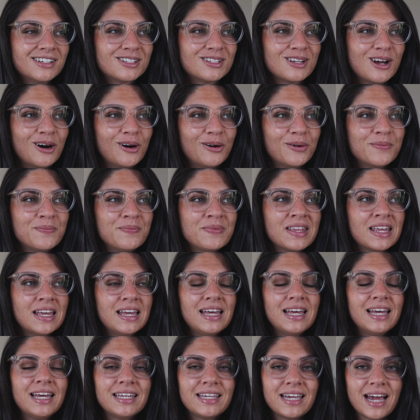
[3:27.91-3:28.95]
So
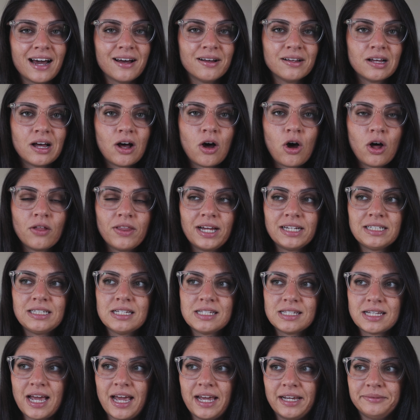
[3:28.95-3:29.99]
yeah, all that to
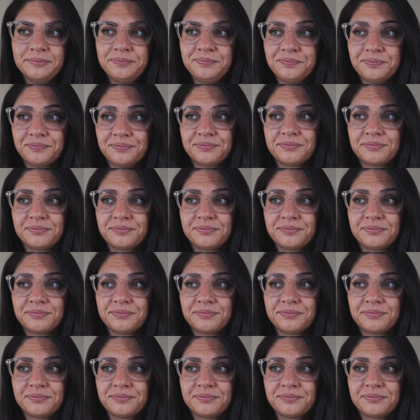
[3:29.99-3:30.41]
say,